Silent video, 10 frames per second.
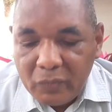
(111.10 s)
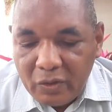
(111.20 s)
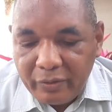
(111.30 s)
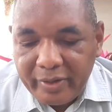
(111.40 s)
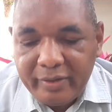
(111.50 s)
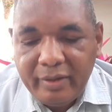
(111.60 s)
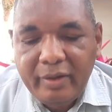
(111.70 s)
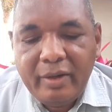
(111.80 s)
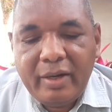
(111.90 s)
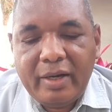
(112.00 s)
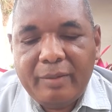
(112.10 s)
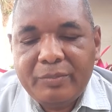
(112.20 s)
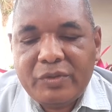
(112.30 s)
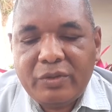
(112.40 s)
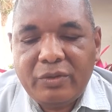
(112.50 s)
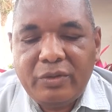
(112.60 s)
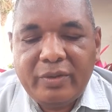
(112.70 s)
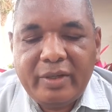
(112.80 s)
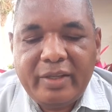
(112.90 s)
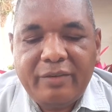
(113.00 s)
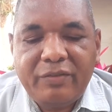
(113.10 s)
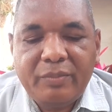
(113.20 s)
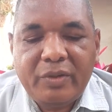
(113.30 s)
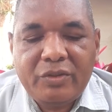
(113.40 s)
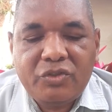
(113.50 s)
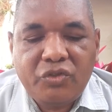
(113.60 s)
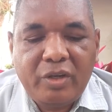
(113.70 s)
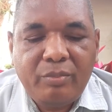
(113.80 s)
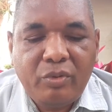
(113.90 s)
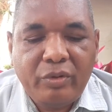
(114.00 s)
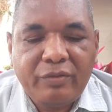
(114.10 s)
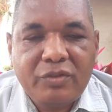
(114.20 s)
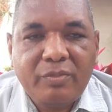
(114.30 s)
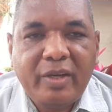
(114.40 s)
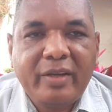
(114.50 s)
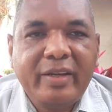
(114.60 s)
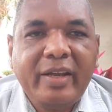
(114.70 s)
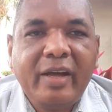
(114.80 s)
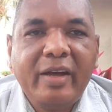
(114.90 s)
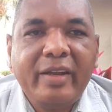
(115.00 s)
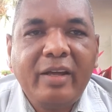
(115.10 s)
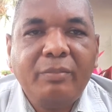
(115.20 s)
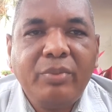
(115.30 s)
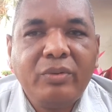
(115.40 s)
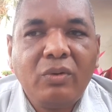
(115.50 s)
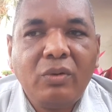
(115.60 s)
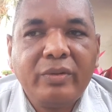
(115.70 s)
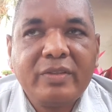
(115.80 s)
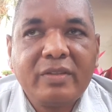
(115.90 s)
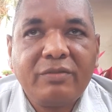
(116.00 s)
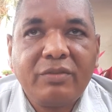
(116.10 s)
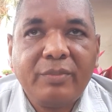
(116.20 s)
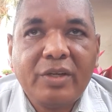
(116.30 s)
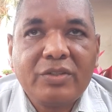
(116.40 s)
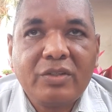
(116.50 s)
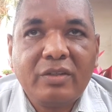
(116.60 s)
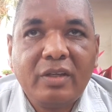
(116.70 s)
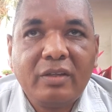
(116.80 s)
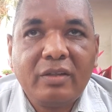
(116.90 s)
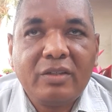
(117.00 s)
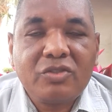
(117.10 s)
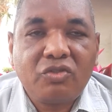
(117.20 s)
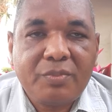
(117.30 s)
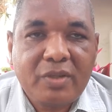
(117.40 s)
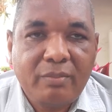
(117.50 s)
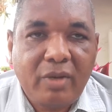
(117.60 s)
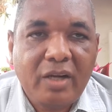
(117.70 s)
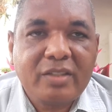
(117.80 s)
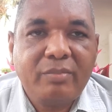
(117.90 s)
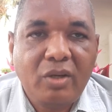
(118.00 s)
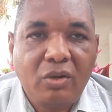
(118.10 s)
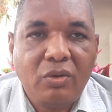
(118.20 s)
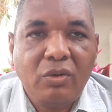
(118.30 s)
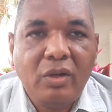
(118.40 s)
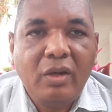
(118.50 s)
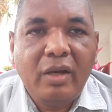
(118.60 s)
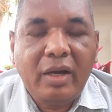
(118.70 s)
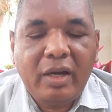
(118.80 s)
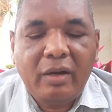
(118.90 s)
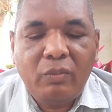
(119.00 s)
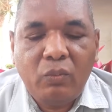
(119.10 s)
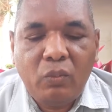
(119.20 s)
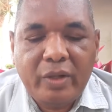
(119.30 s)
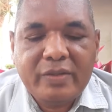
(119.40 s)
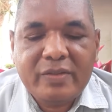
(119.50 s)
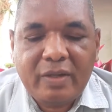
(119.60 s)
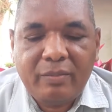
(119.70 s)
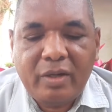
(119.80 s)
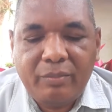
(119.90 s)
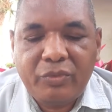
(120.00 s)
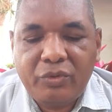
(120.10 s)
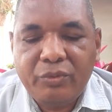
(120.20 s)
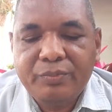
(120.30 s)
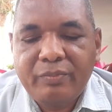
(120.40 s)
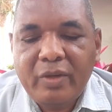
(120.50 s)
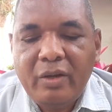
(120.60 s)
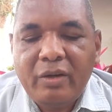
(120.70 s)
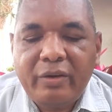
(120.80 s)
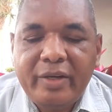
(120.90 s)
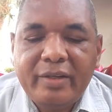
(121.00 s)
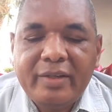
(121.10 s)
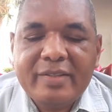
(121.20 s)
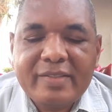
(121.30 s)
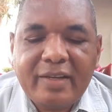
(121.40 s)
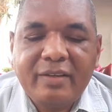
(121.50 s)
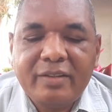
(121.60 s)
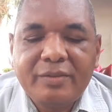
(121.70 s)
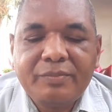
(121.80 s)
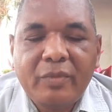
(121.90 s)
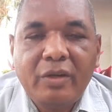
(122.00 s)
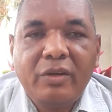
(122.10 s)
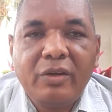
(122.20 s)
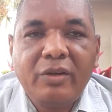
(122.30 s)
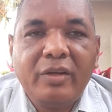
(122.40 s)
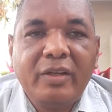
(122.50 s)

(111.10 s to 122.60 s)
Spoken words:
All right. So you get that from the Trade Board of Jamaica, and I'll put all these information in the description box below once I'm through. All right. Second, you're going to